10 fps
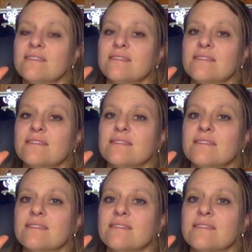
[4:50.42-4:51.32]

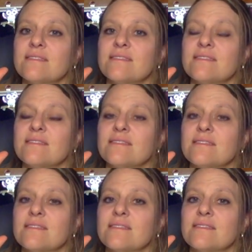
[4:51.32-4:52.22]

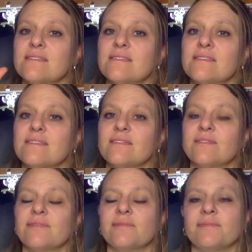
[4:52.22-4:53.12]

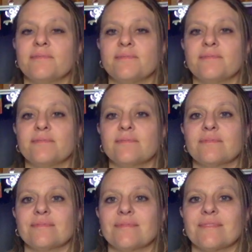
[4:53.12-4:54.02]

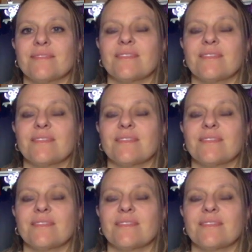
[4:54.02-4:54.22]
Nobody speaks.